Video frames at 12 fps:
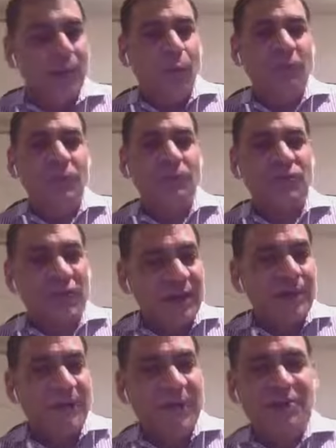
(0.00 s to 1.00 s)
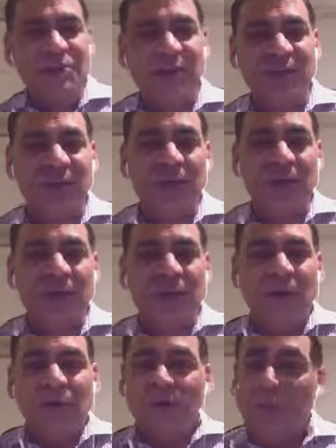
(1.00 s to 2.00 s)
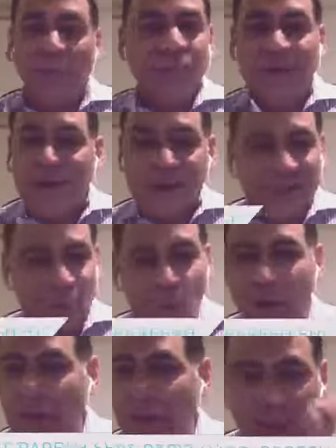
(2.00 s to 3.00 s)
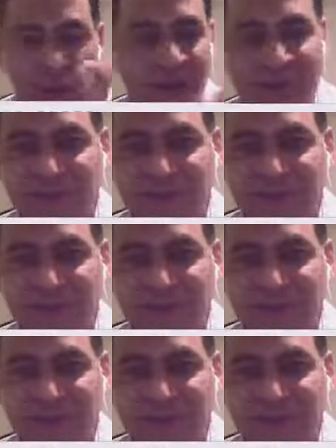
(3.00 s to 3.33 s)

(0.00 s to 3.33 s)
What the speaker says: When you check a patient out, don't forget what box